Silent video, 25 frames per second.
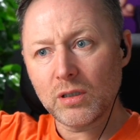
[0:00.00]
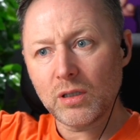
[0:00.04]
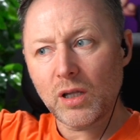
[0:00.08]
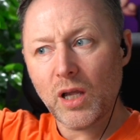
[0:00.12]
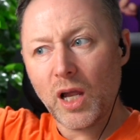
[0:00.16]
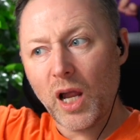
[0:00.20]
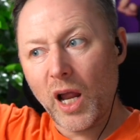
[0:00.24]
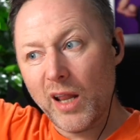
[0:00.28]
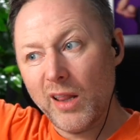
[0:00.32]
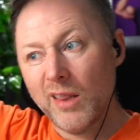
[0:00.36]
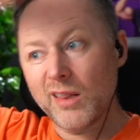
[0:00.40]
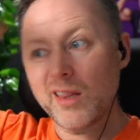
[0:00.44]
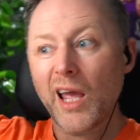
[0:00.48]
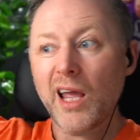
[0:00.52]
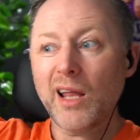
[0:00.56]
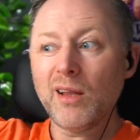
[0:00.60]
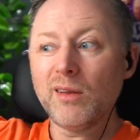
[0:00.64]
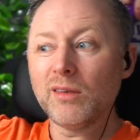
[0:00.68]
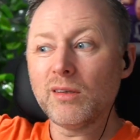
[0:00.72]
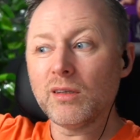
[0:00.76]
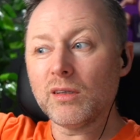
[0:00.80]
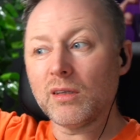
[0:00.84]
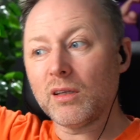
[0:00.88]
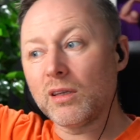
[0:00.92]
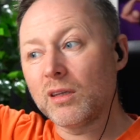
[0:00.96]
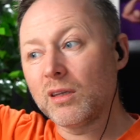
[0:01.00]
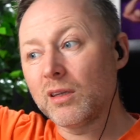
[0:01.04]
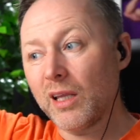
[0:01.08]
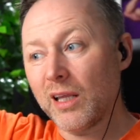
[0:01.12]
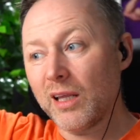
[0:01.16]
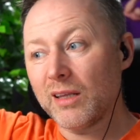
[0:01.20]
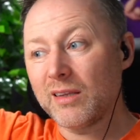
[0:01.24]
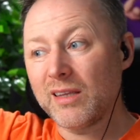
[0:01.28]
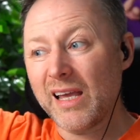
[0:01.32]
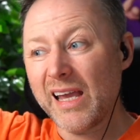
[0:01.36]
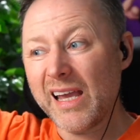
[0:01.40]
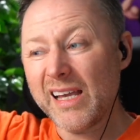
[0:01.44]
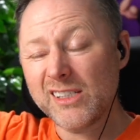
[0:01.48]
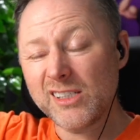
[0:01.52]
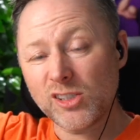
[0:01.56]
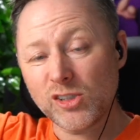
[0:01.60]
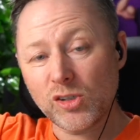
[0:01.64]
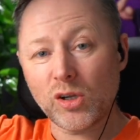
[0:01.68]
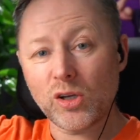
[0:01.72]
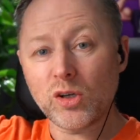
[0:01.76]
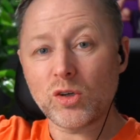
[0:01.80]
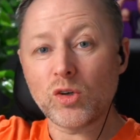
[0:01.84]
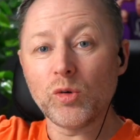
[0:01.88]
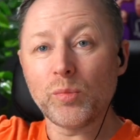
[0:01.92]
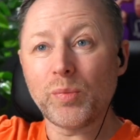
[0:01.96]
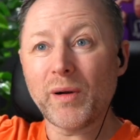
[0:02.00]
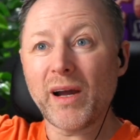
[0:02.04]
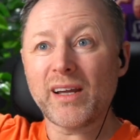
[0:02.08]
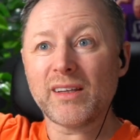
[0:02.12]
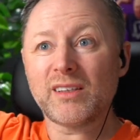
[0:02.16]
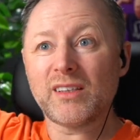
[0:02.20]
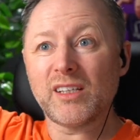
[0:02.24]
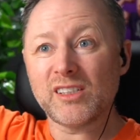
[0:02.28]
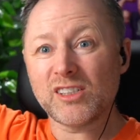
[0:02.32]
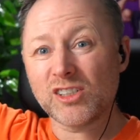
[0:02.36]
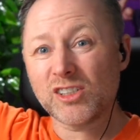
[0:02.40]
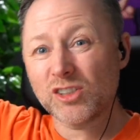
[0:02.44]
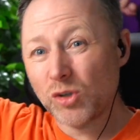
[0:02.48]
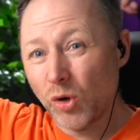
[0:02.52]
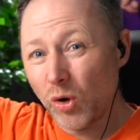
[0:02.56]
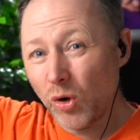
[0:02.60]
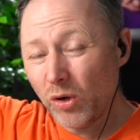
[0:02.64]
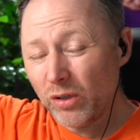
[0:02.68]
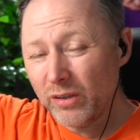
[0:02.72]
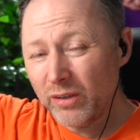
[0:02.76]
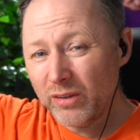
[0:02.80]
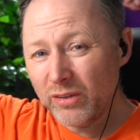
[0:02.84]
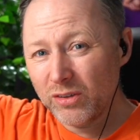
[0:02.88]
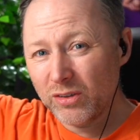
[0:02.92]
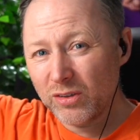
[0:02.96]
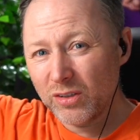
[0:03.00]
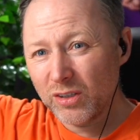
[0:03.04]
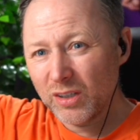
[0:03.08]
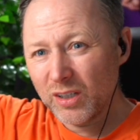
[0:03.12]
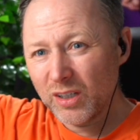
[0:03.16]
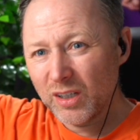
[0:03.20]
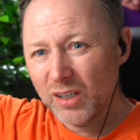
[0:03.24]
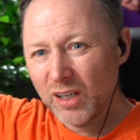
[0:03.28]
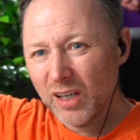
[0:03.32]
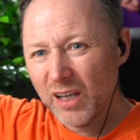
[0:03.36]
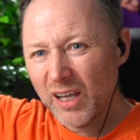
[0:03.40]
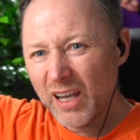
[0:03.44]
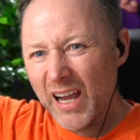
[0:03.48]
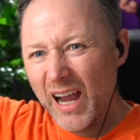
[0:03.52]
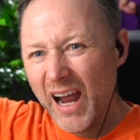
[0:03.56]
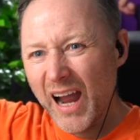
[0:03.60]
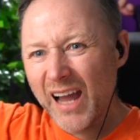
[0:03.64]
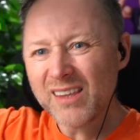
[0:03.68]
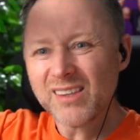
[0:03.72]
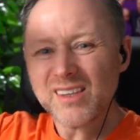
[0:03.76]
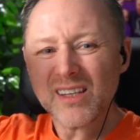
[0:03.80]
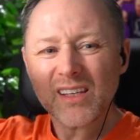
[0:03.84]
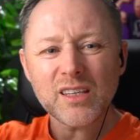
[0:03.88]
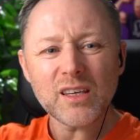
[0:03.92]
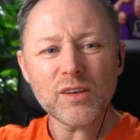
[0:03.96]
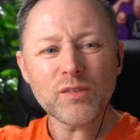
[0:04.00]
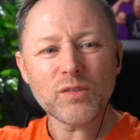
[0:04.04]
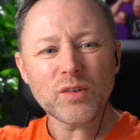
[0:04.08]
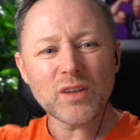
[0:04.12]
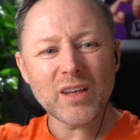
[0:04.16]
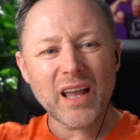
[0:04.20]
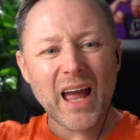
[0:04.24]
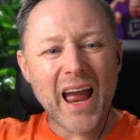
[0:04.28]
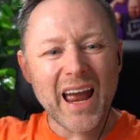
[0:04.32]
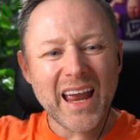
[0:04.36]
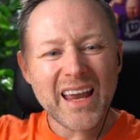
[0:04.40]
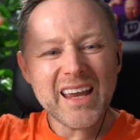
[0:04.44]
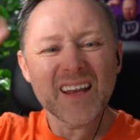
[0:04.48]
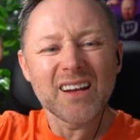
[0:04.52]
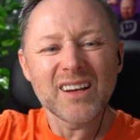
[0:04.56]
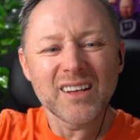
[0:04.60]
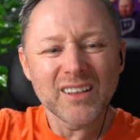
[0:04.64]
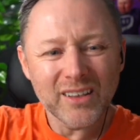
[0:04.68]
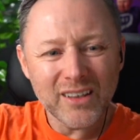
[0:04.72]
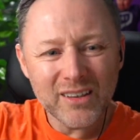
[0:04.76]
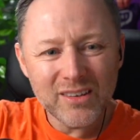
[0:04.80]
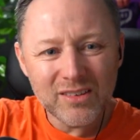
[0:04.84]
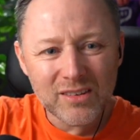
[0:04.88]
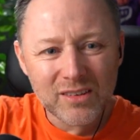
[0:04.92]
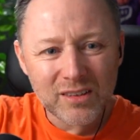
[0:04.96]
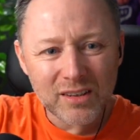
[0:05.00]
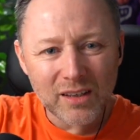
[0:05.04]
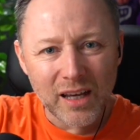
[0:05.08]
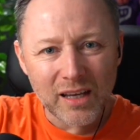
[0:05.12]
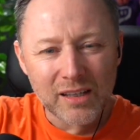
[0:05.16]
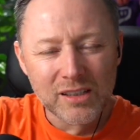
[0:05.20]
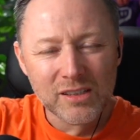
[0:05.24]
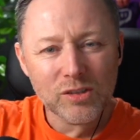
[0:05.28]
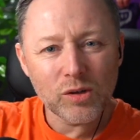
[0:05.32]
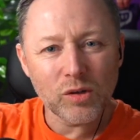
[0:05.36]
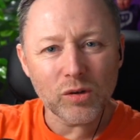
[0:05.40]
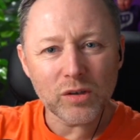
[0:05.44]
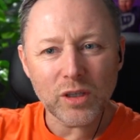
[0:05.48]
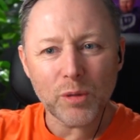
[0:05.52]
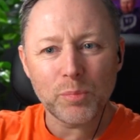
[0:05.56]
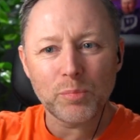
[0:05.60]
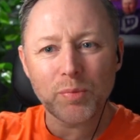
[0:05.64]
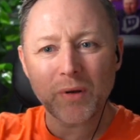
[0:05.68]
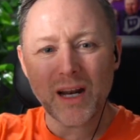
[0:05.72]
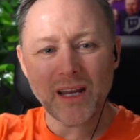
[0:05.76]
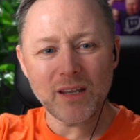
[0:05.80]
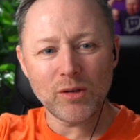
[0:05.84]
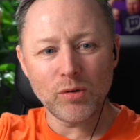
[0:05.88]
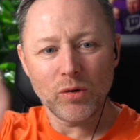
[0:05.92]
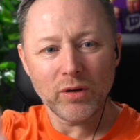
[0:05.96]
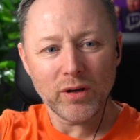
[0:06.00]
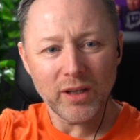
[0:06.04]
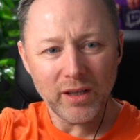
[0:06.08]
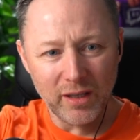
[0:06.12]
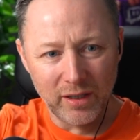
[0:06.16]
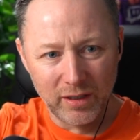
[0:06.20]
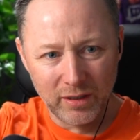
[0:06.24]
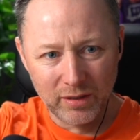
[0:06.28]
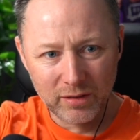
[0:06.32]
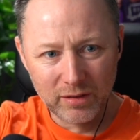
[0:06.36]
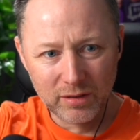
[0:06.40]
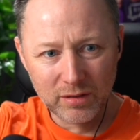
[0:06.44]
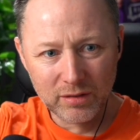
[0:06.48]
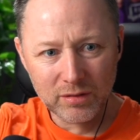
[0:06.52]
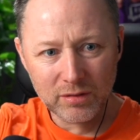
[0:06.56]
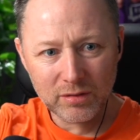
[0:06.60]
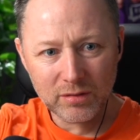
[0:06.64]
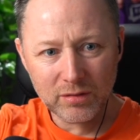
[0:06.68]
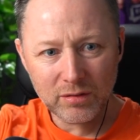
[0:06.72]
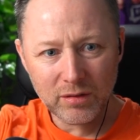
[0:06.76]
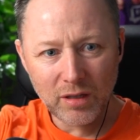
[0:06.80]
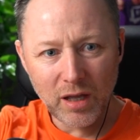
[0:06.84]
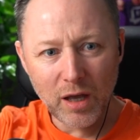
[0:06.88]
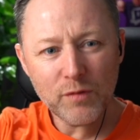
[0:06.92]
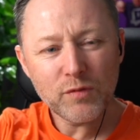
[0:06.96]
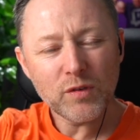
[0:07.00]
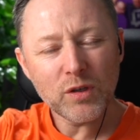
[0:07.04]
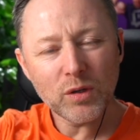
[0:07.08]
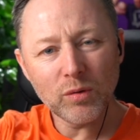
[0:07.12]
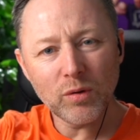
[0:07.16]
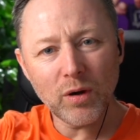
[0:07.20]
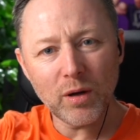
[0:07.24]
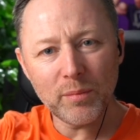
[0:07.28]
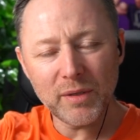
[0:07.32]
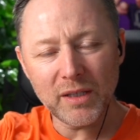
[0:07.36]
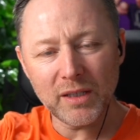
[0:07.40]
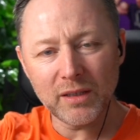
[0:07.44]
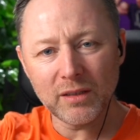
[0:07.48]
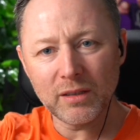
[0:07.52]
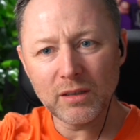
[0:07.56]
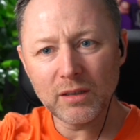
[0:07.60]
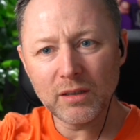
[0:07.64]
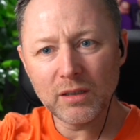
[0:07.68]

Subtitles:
and then they sort of go back to Scotland, I think England has got the priority, if you know what I mean.